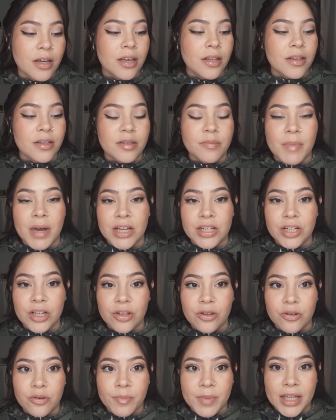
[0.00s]
This Magic
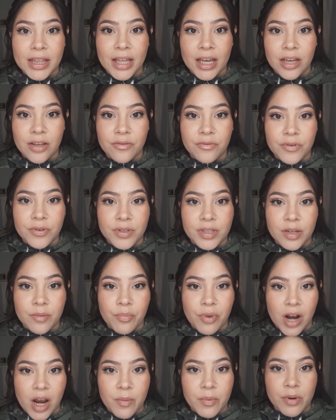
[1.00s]
Lumi Light Infusing
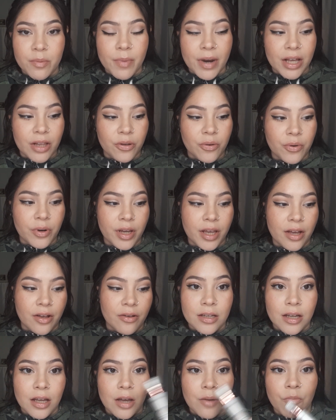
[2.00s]
Primer by
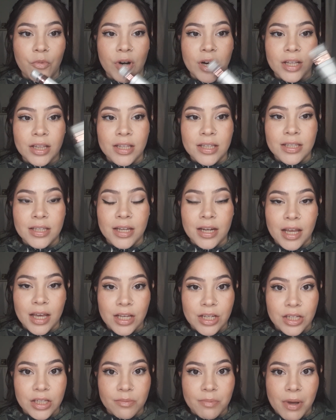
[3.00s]
L'Oreal. I'm wearing this today
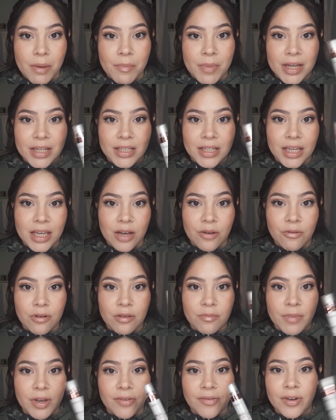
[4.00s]
just by mixing it with
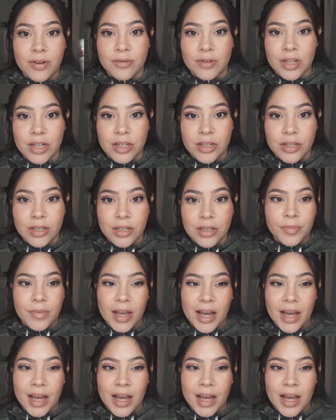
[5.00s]
my foundation.